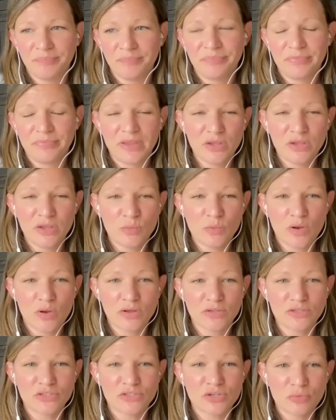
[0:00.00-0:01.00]
Thank you
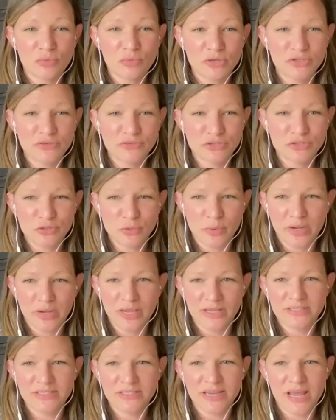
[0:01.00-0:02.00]
all so much for joining
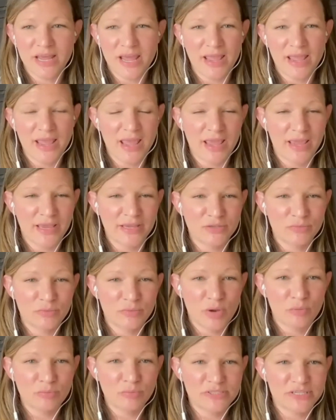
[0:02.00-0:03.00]
us today, and we
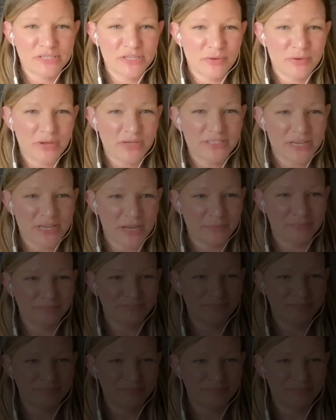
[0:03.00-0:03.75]
hope to see you next time.